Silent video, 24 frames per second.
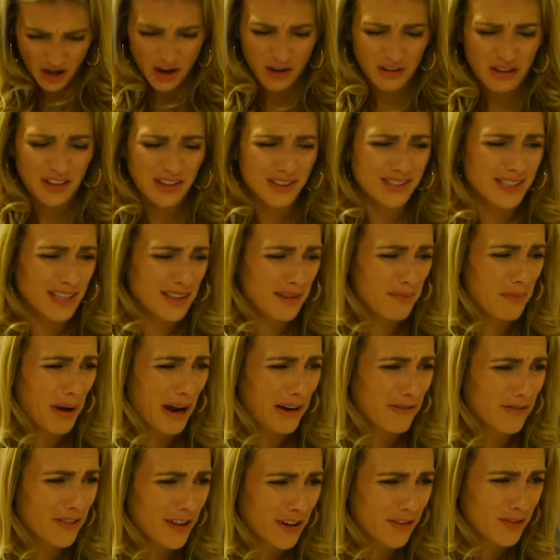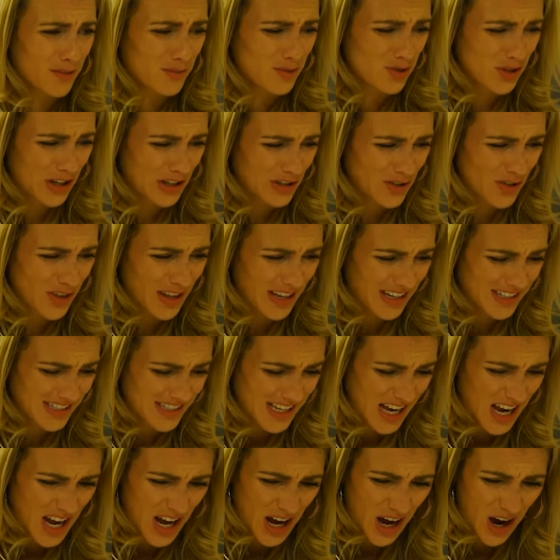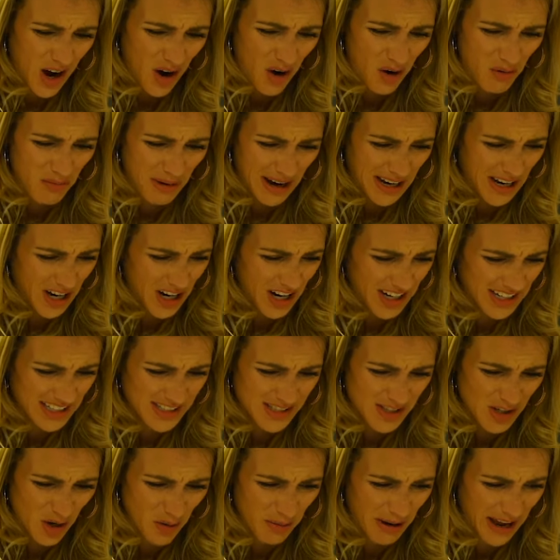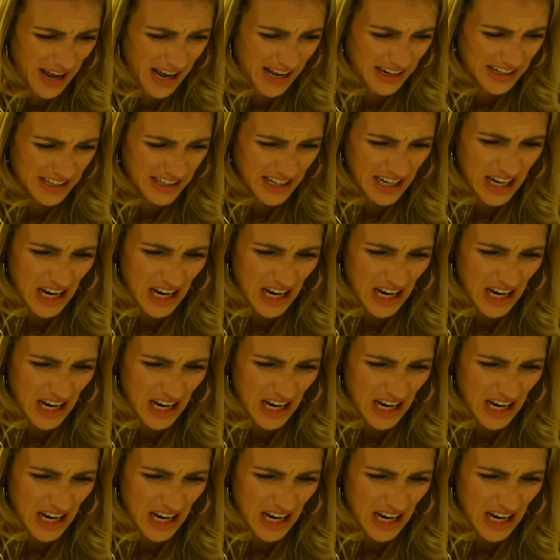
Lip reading: No, it looks like the mind flare from Stranger Things. Oh my god, it's so bad.